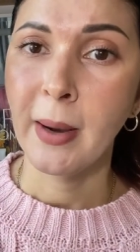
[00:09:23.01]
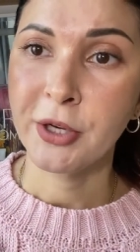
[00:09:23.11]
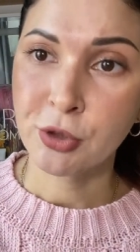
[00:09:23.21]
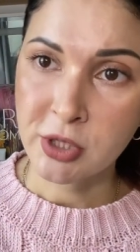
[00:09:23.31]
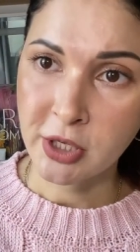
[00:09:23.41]

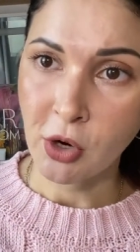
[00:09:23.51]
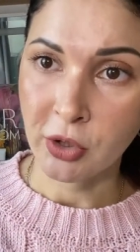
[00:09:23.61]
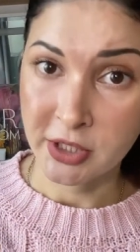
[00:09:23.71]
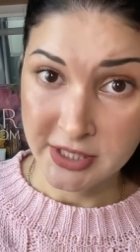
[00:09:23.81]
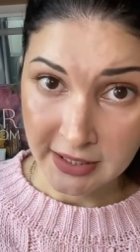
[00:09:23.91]
Use it on
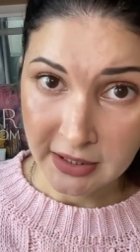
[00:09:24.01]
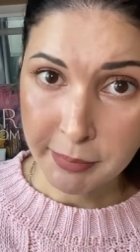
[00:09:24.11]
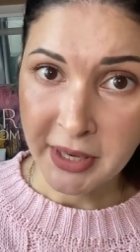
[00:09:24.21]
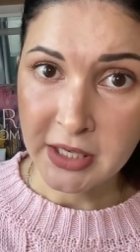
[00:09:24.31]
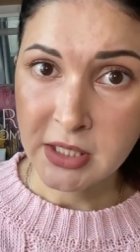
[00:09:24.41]
a daily
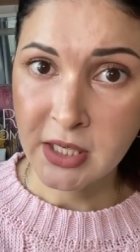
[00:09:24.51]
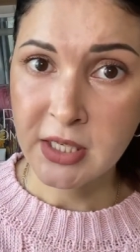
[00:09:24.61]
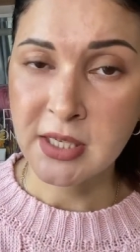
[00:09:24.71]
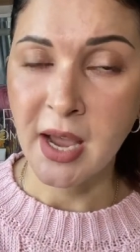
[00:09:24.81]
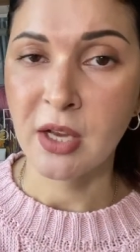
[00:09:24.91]

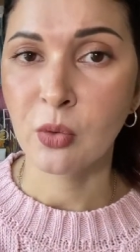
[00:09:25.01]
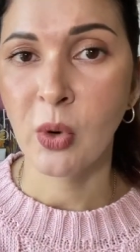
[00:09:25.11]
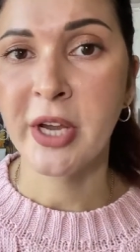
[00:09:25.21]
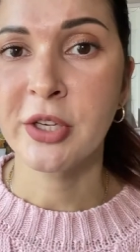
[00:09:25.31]
basis, and when